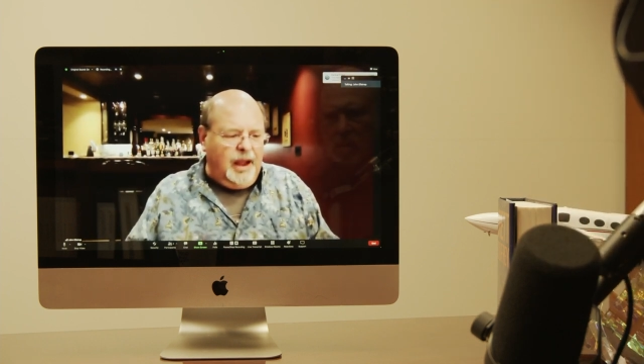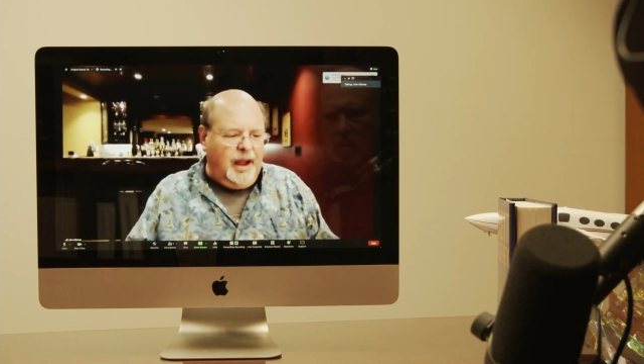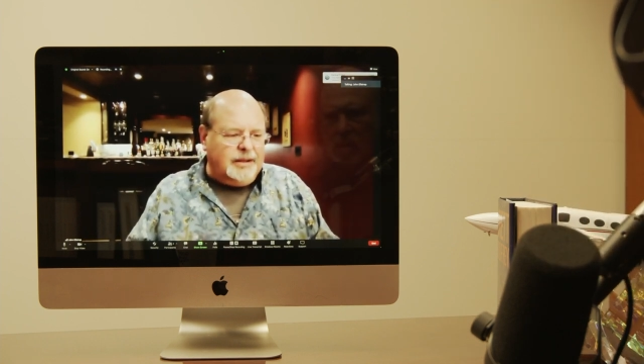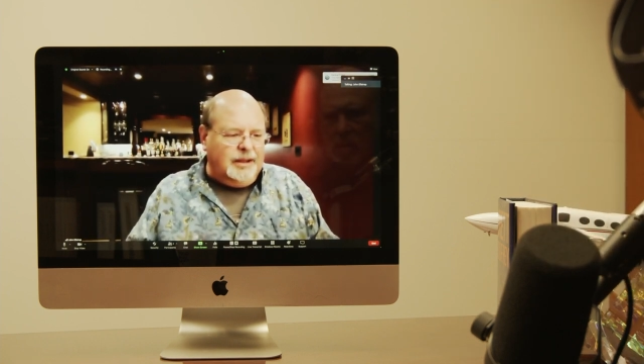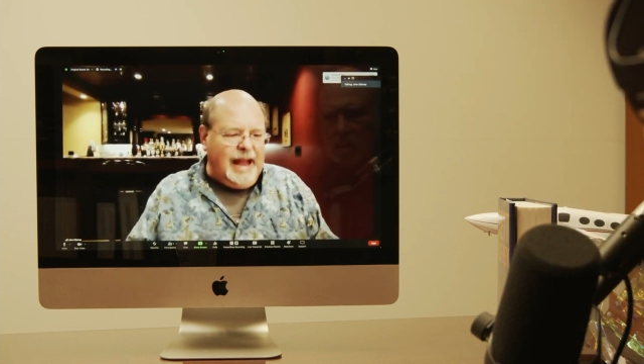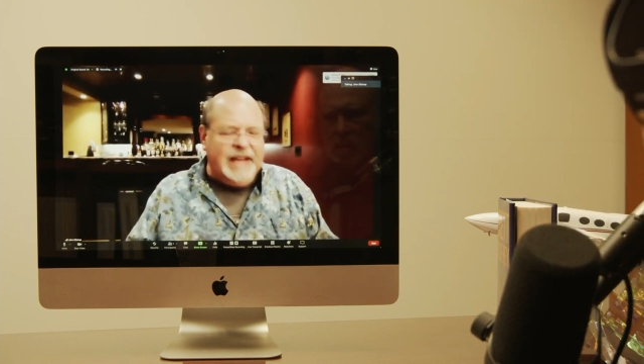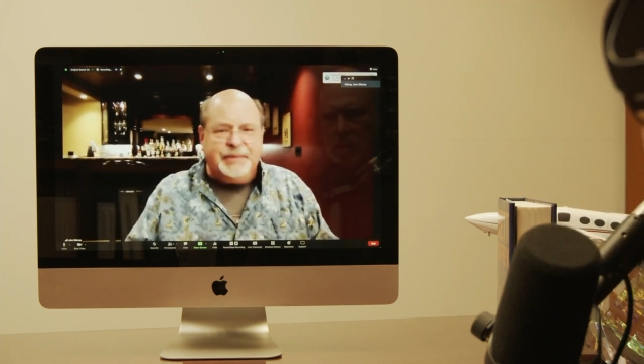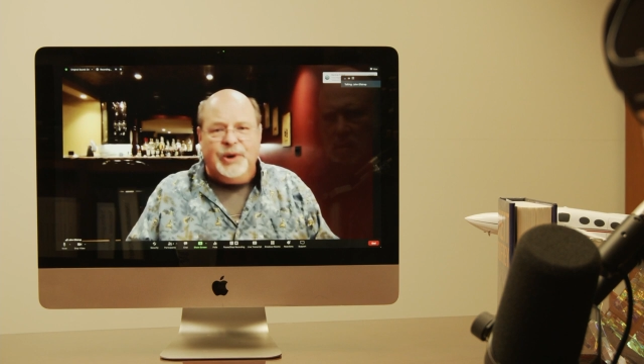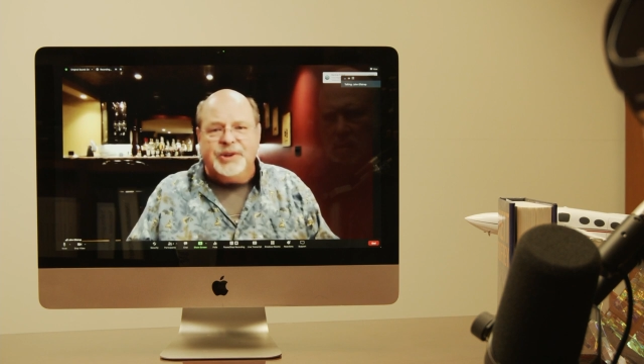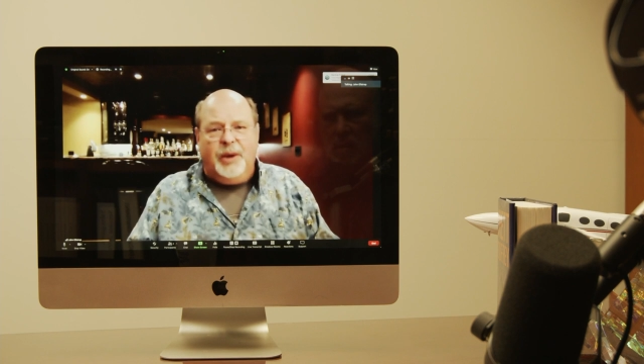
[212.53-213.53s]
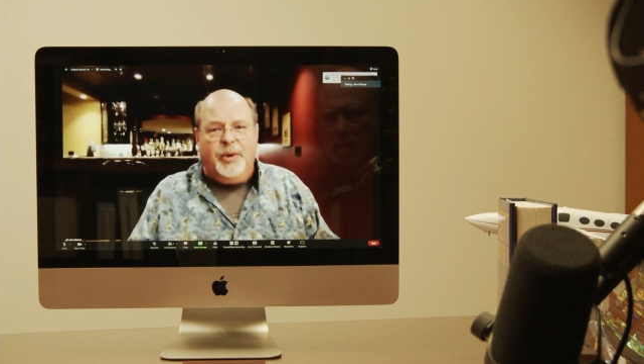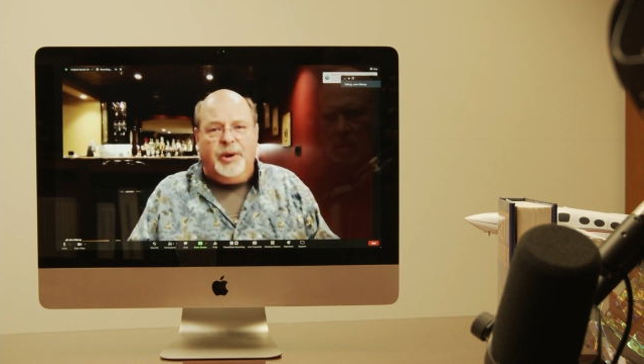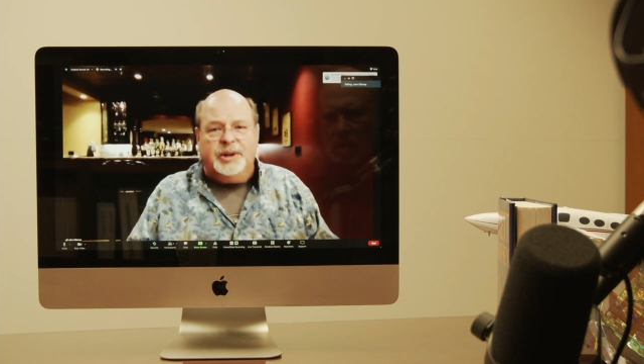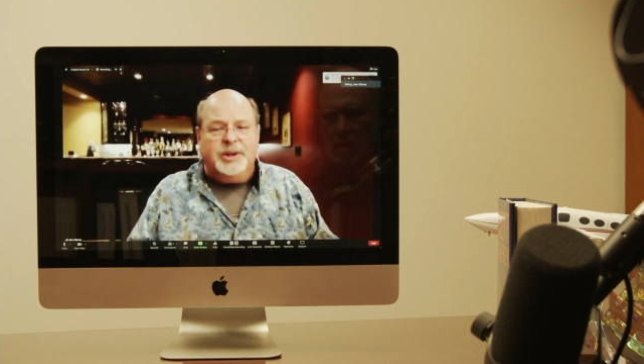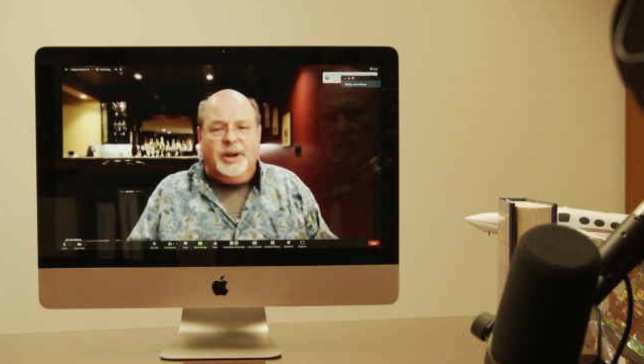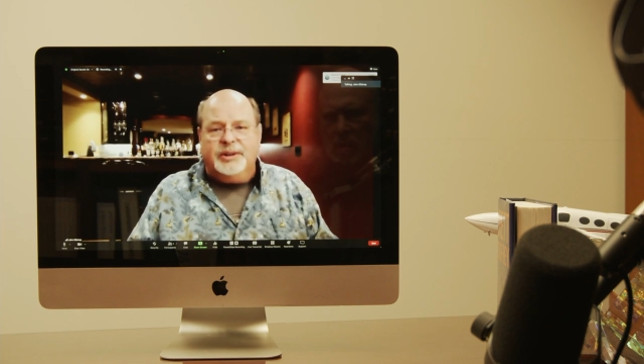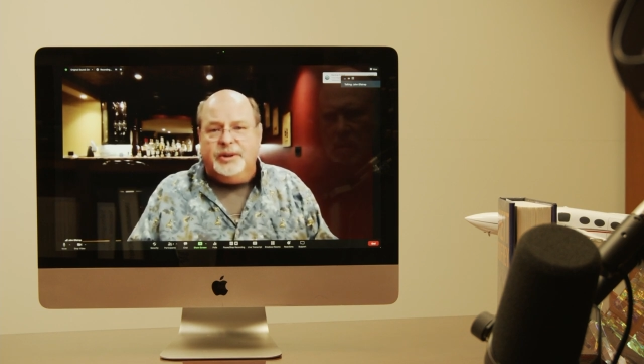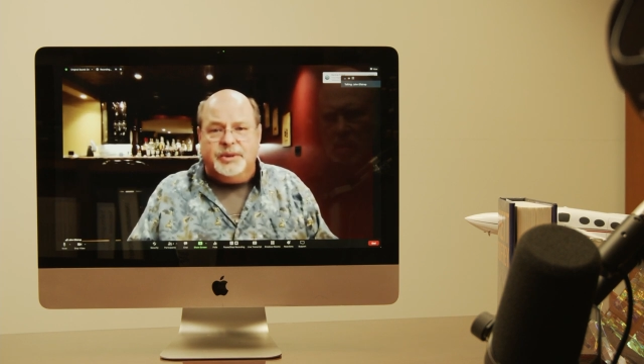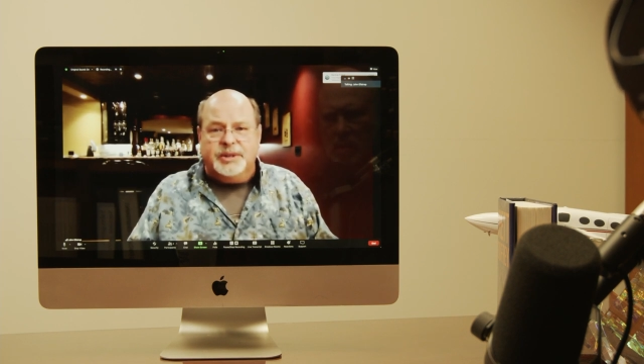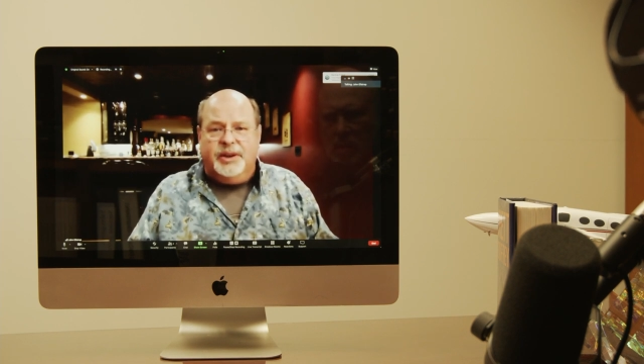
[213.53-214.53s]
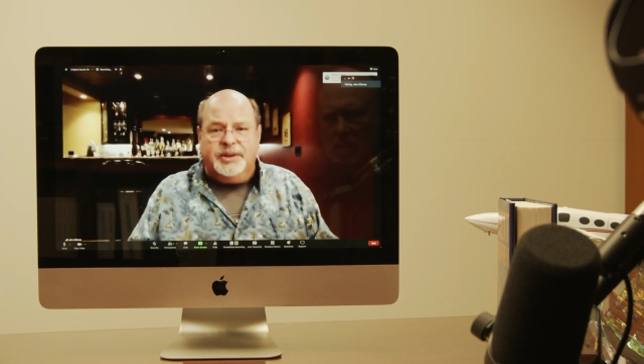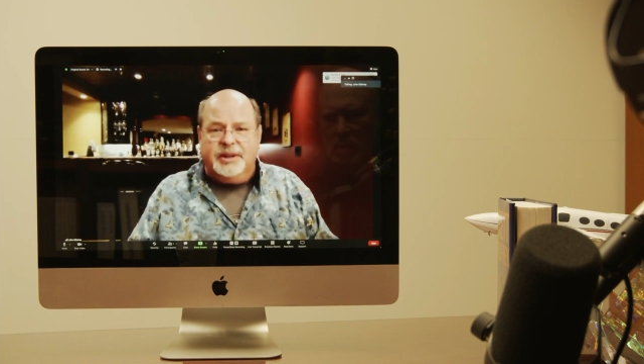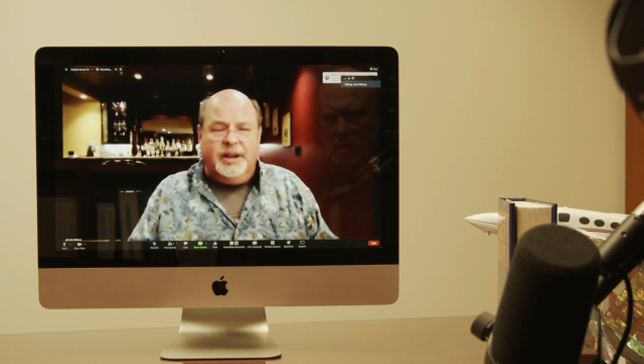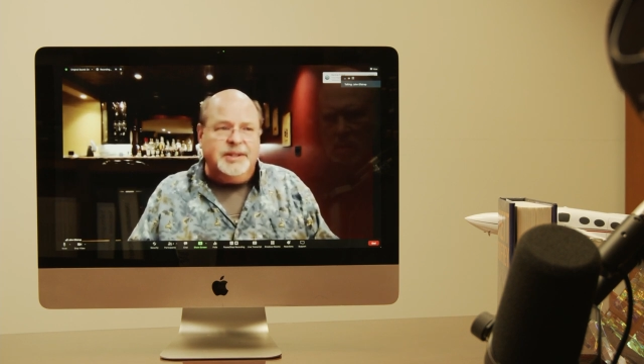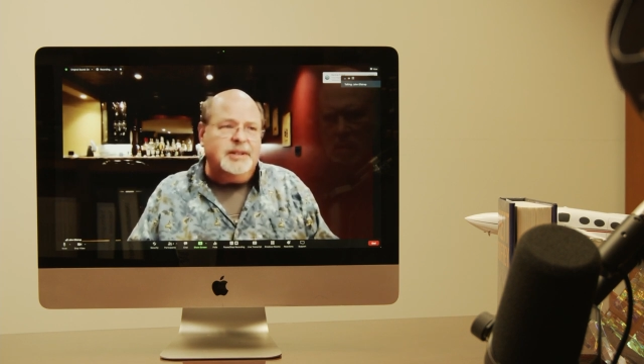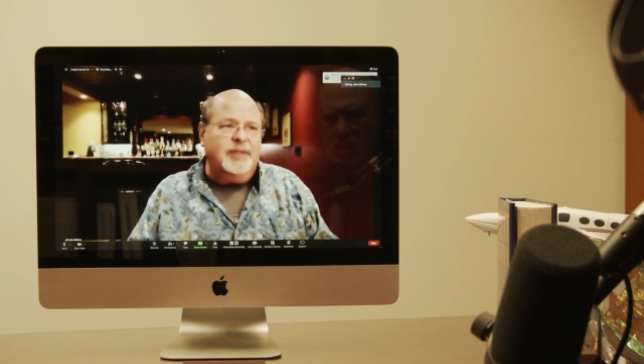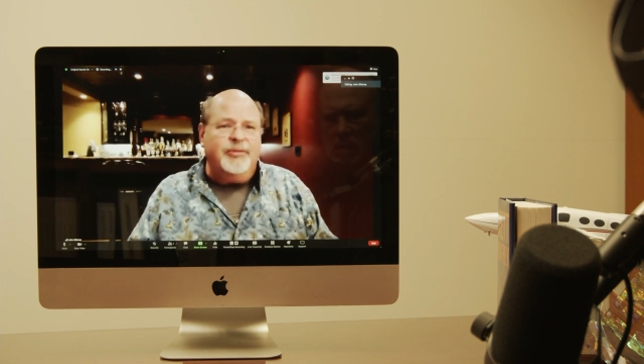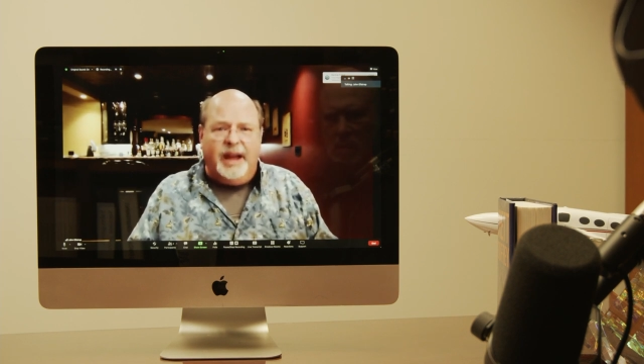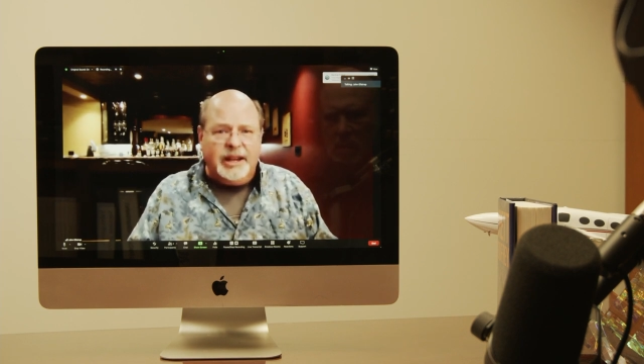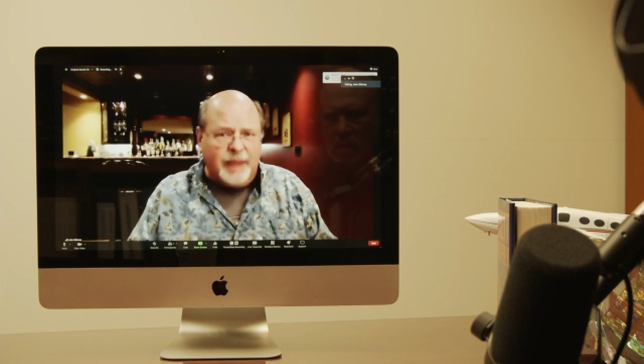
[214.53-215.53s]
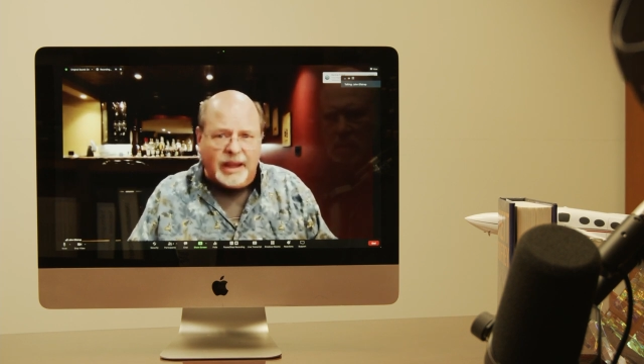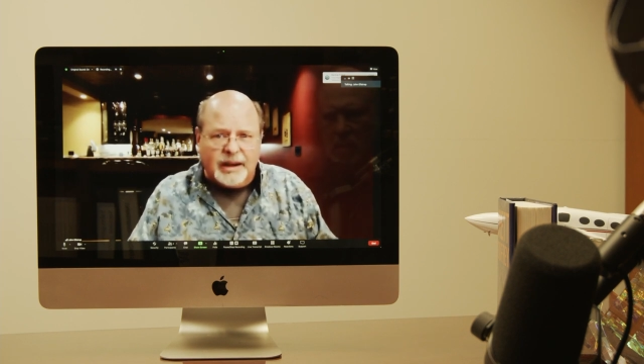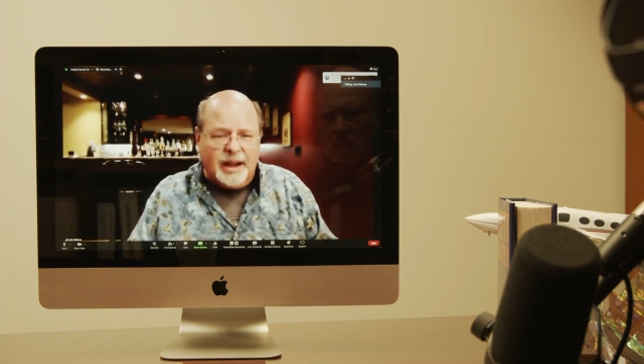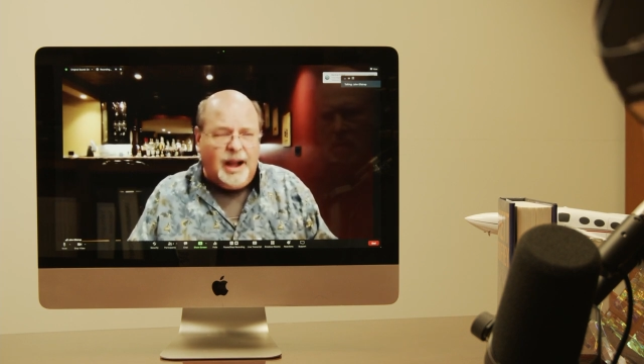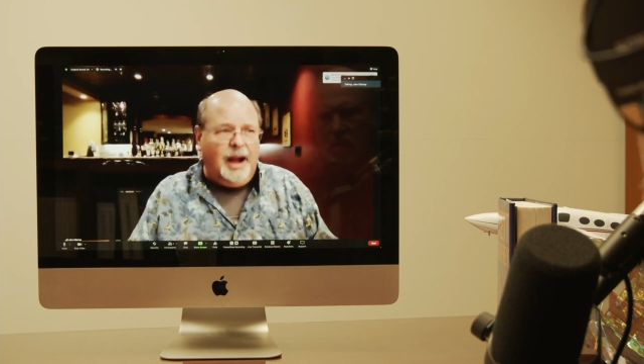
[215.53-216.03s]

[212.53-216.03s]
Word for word: And the last person I wanted to talk to was Nelson. Nelson's a fine man.